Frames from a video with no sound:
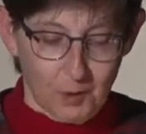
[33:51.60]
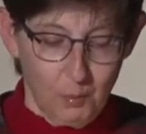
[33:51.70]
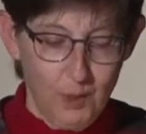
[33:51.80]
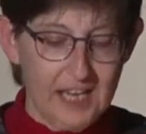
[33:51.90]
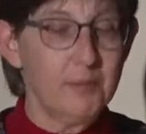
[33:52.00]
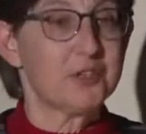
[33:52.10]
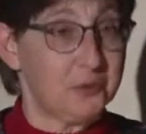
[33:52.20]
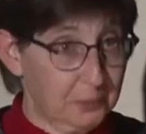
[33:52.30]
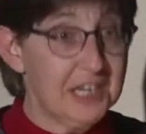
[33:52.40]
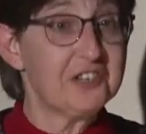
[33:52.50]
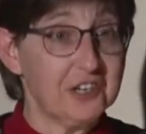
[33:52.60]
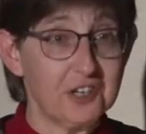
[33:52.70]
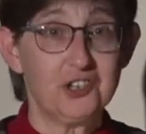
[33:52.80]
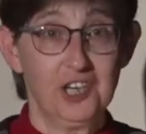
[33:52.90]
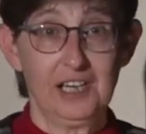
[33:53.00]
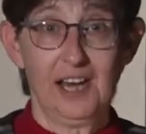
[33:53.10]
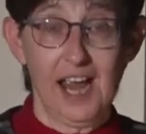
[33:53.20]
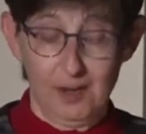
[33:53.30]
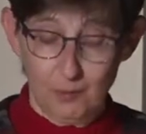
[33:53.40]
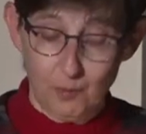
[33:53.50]
when he was researching
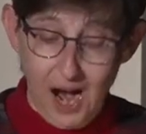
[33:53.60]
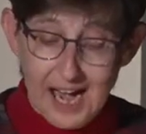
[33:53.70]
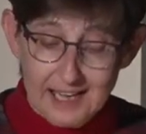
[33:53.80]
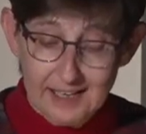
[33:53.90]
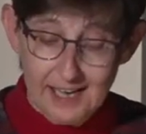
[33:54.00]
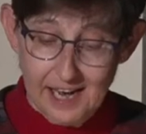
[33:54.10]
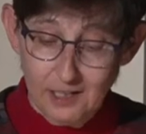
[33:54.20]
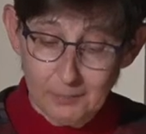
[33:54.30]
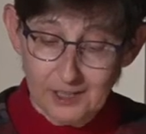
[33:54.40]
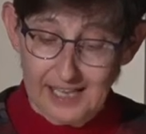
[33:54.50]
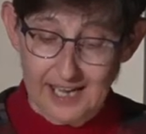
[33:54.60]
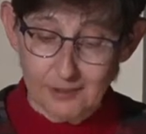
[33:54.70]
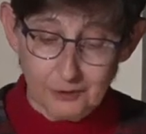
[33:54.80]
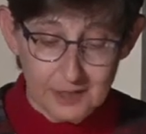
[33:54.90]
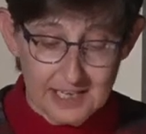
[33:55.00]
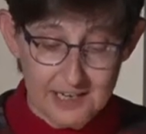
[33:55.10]
and writing Elmer Gantry,